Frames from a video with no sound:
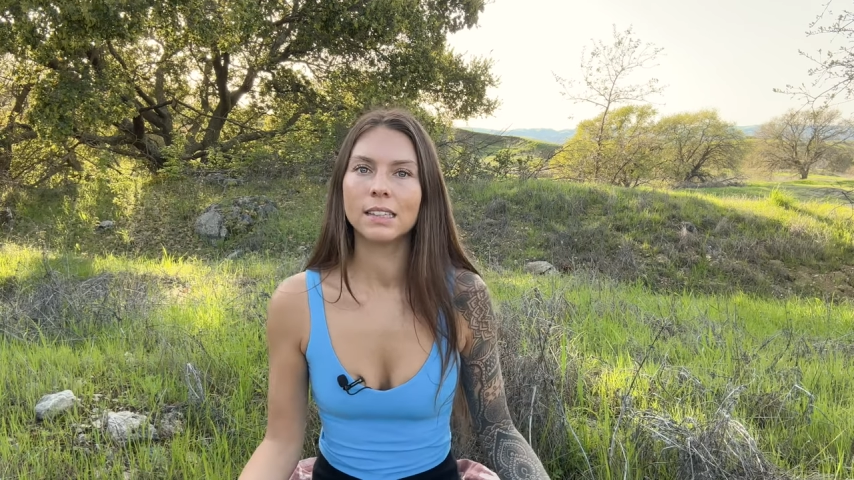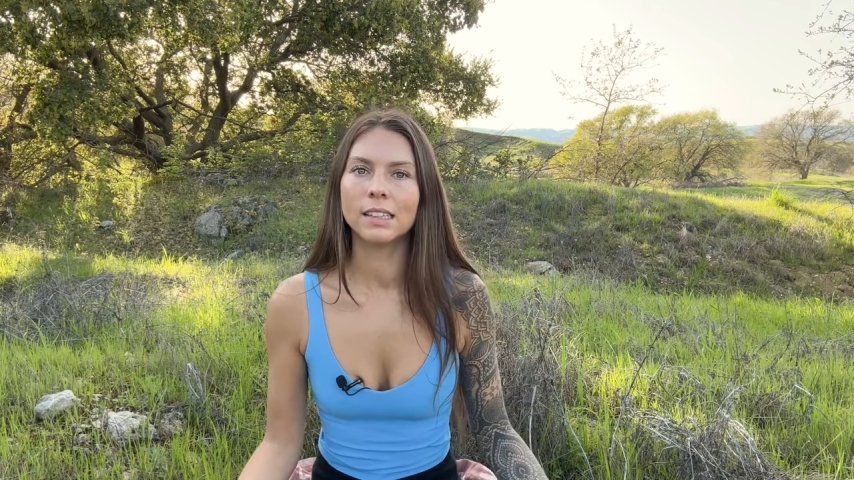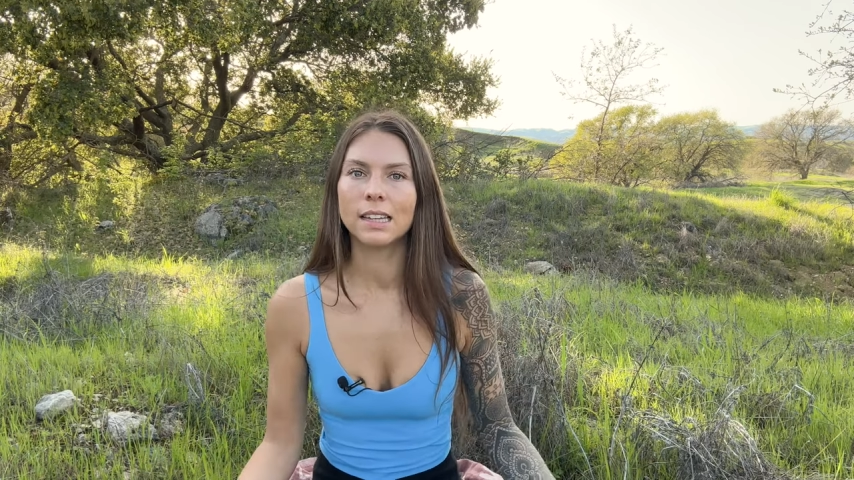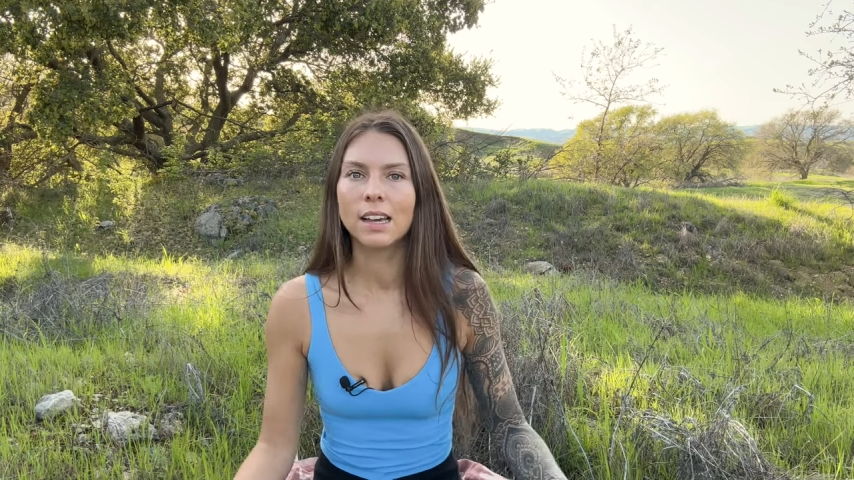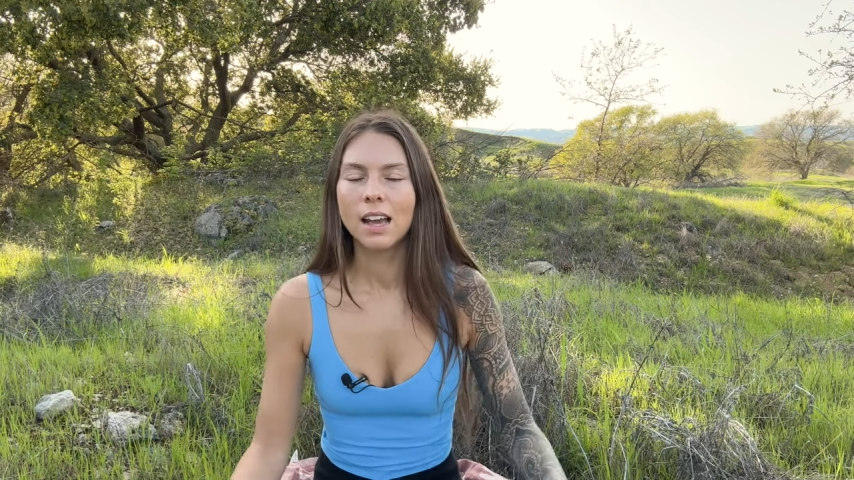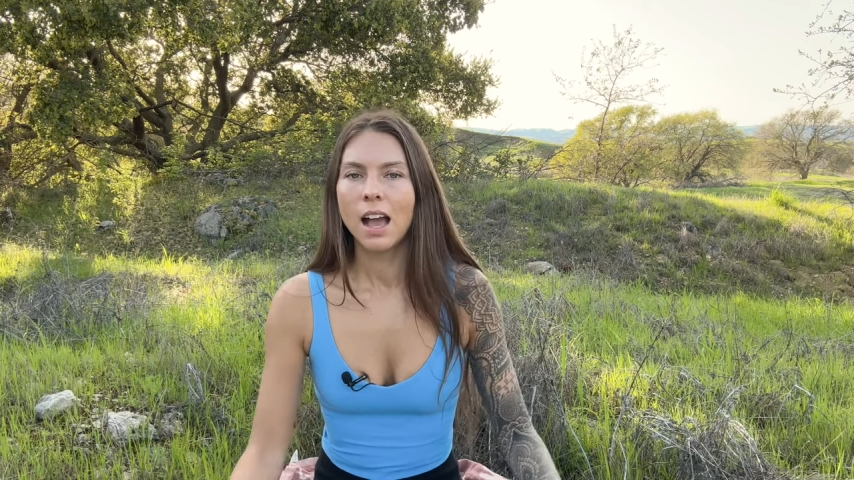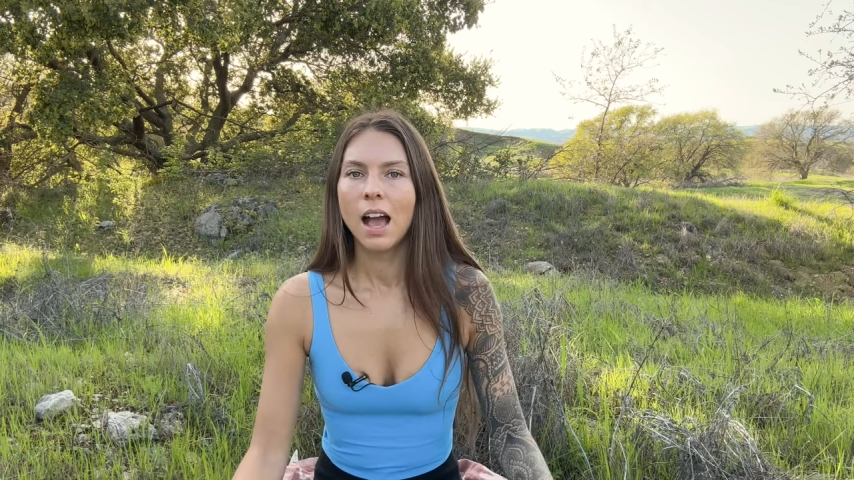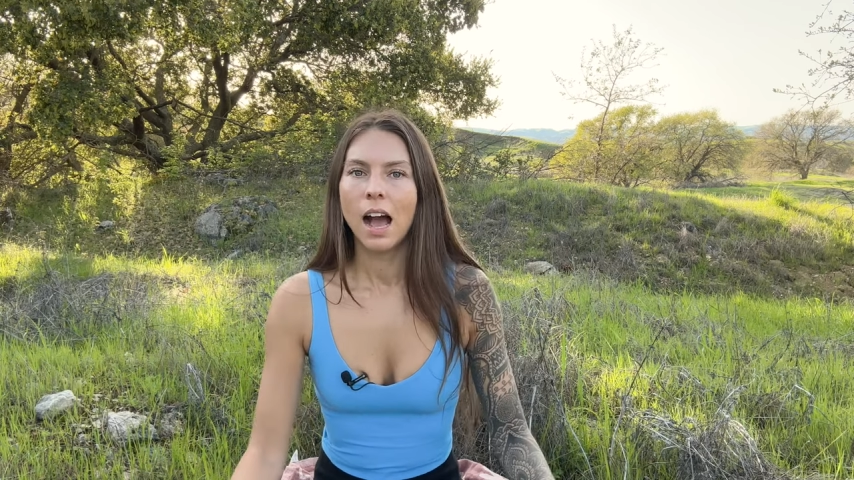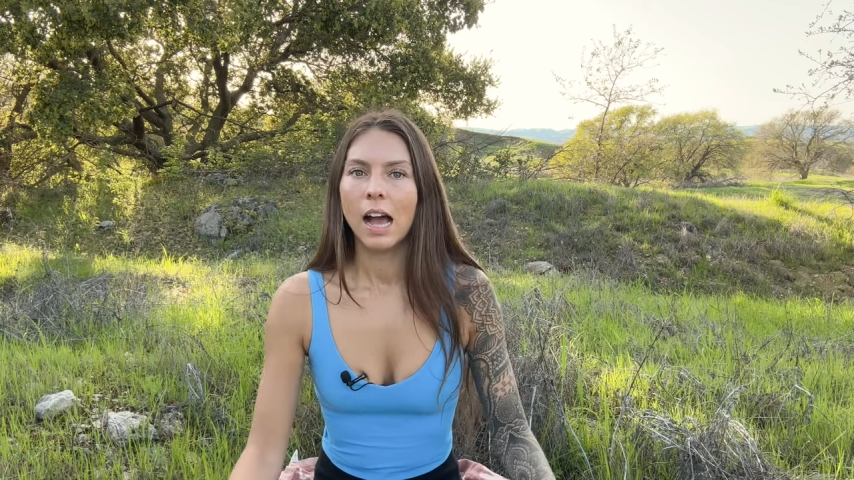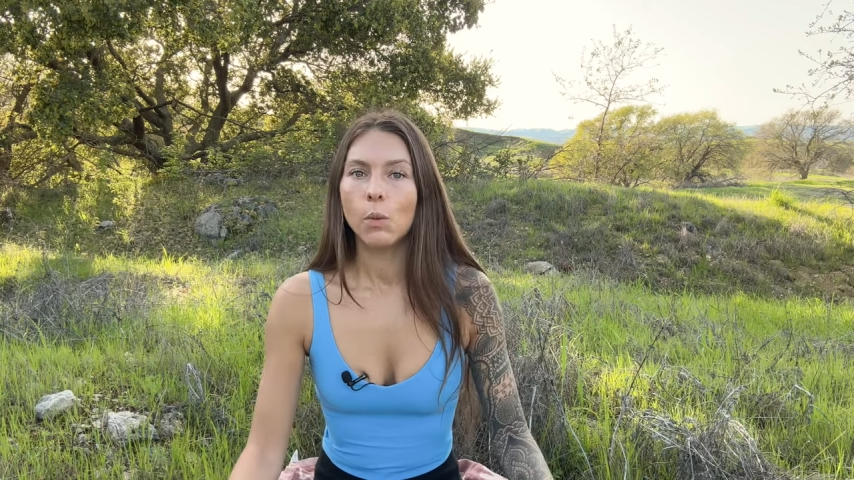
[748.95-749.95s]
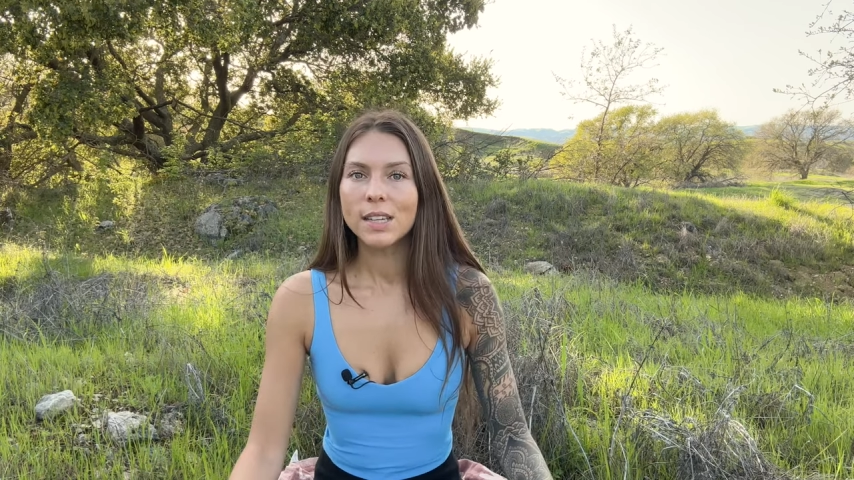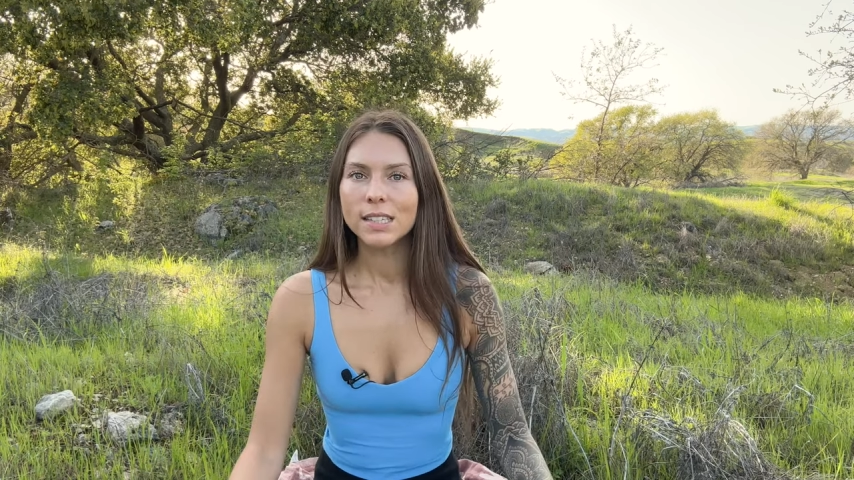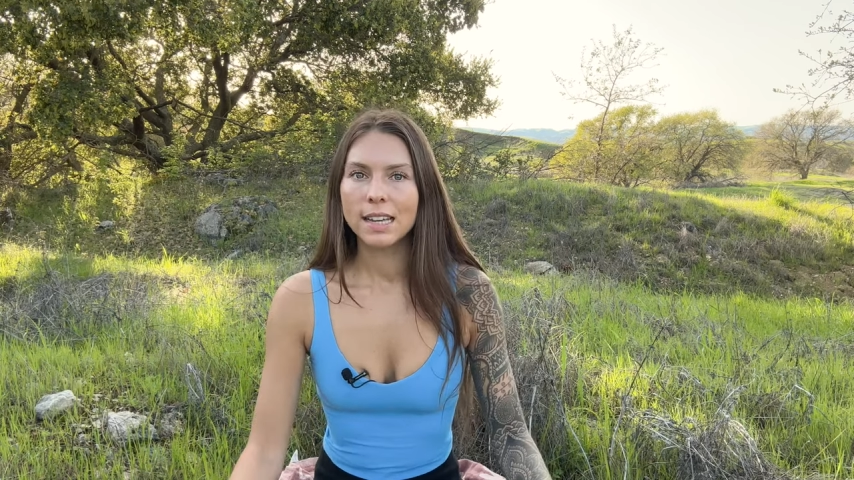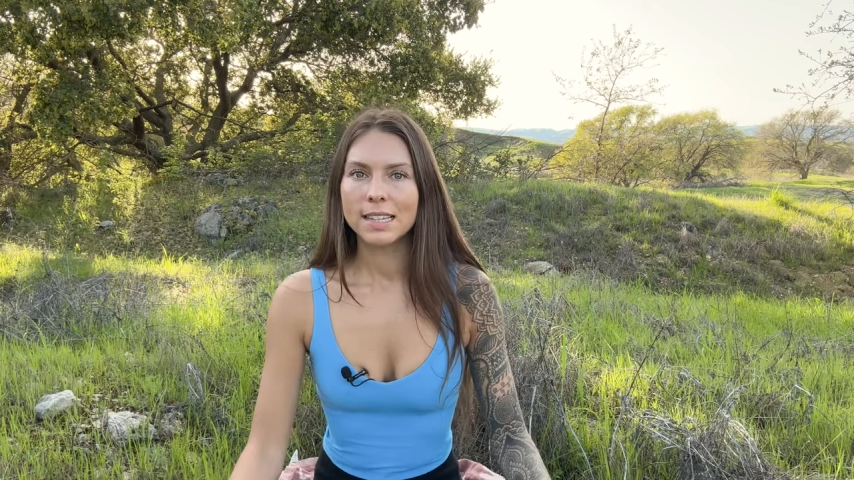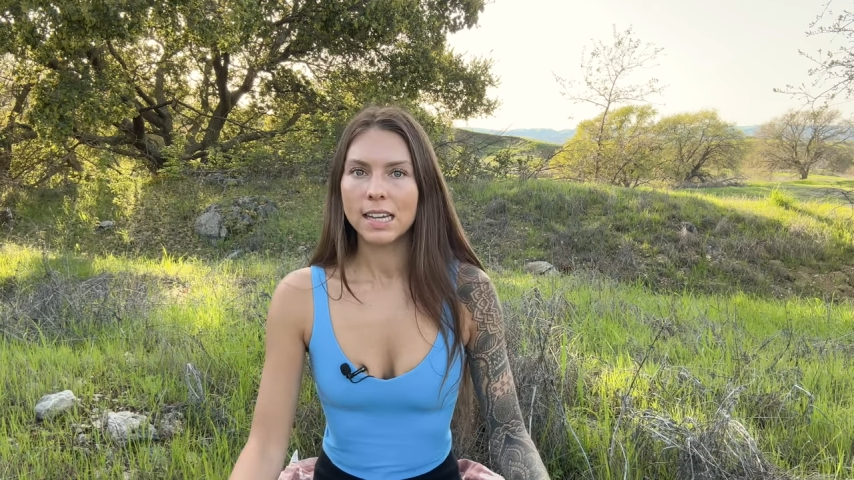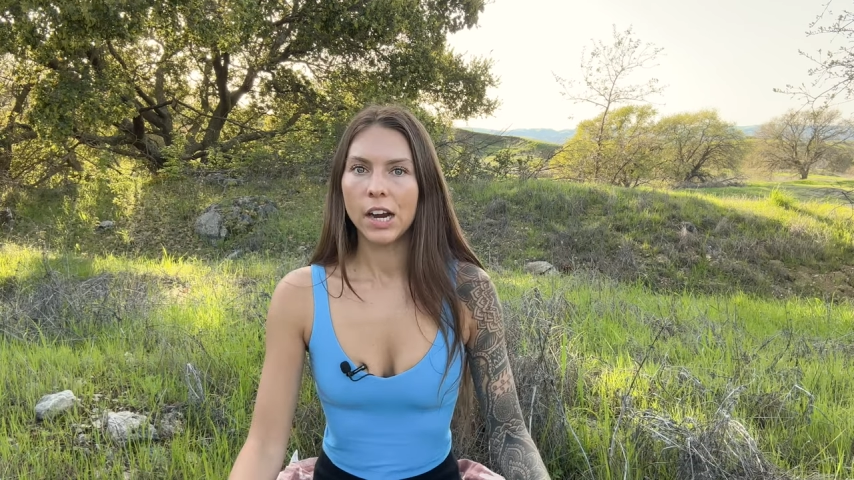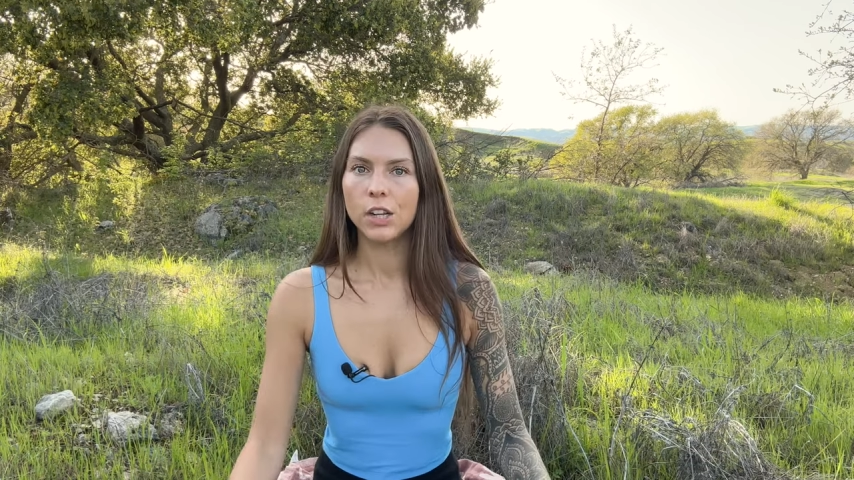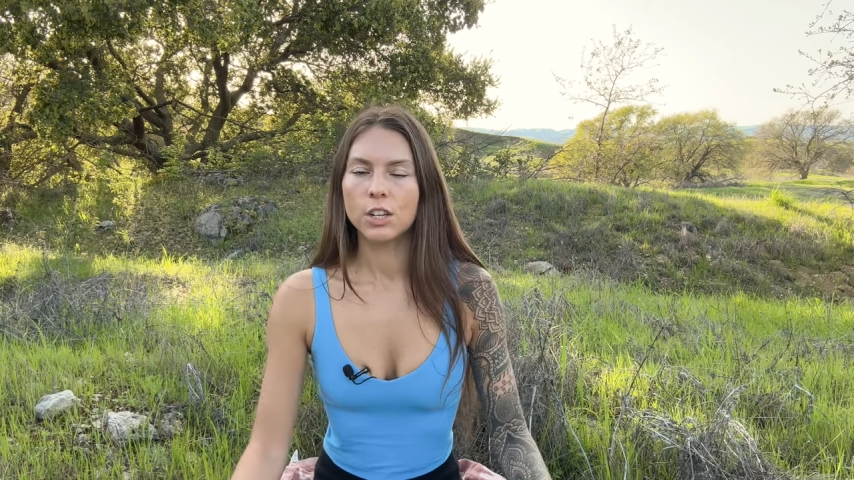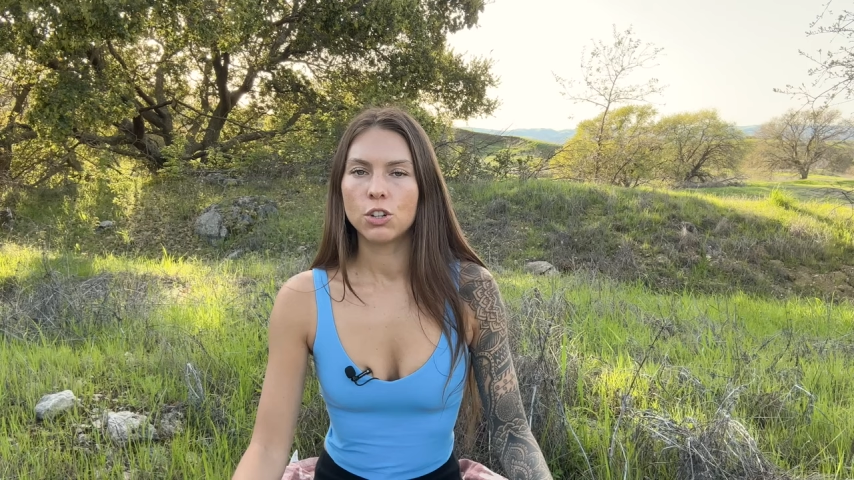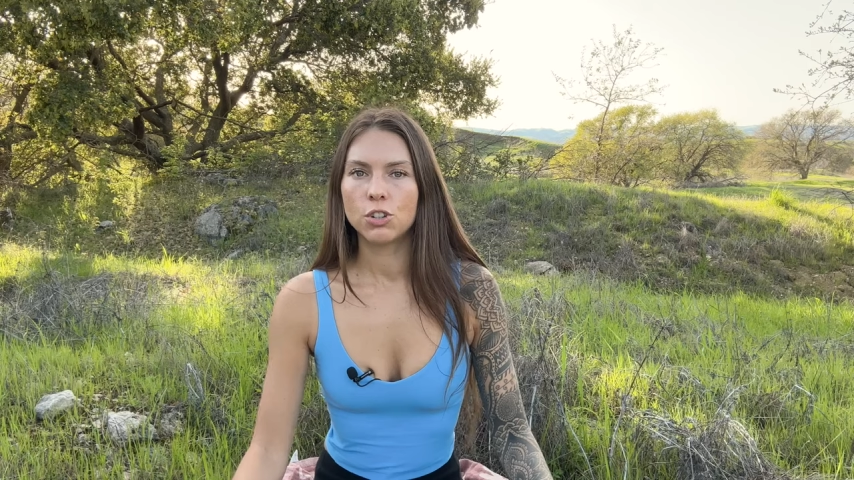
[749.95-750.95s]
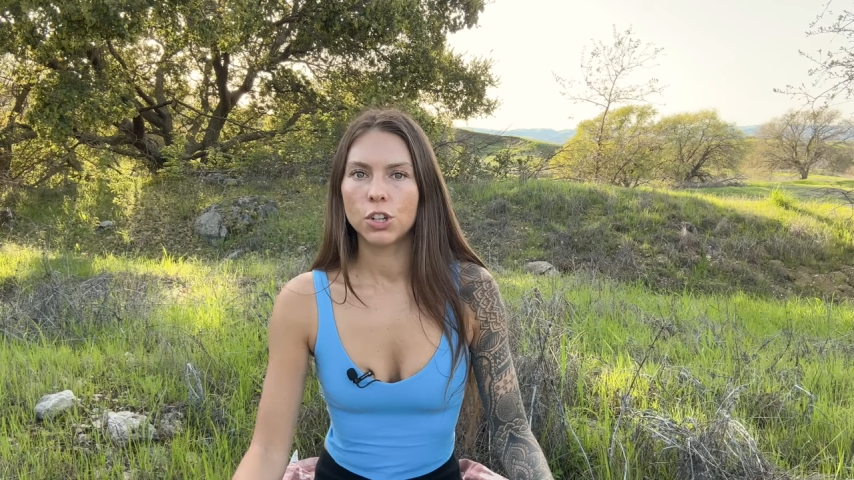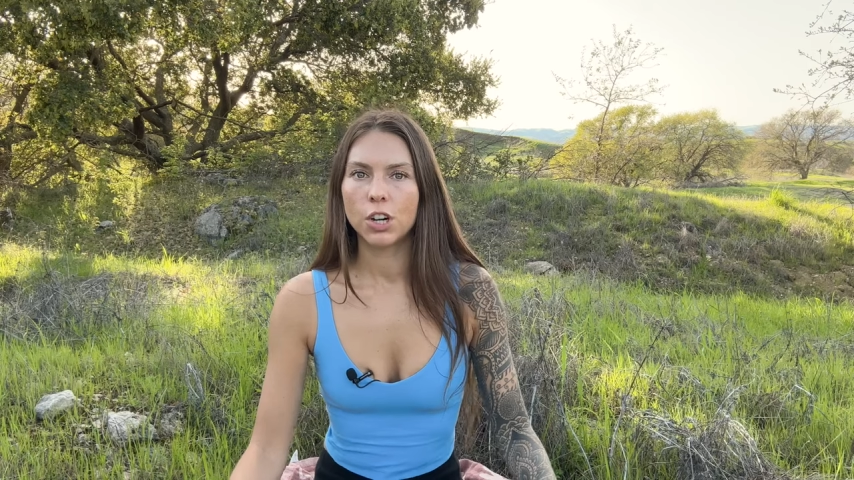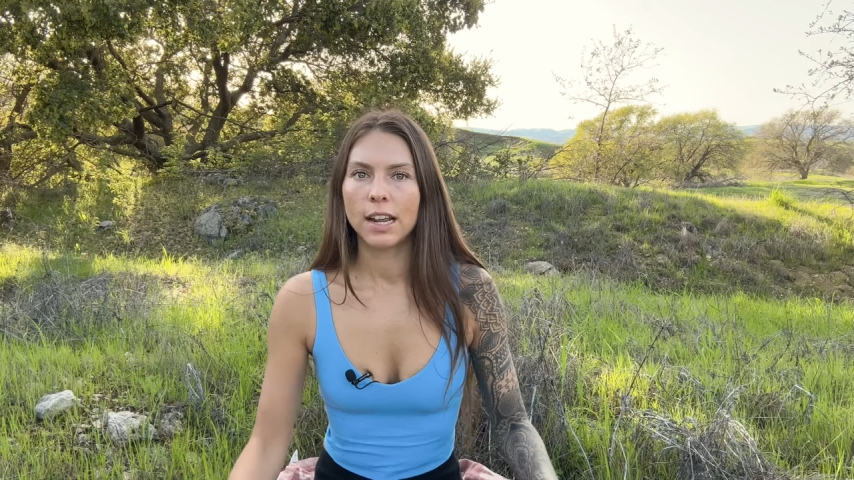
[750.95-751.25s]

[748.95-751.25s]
Like, I wasn't entirely sure,